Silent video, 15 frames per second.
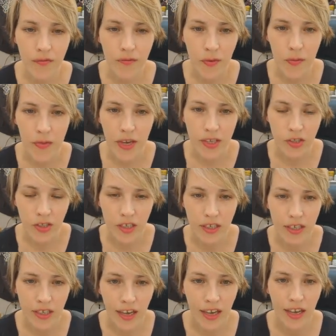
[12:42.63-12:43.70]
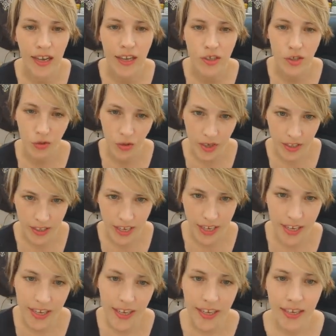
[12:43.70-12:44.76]
information
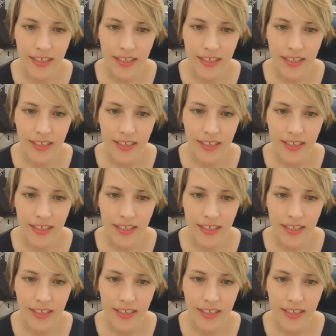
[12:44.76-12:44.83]
shortly.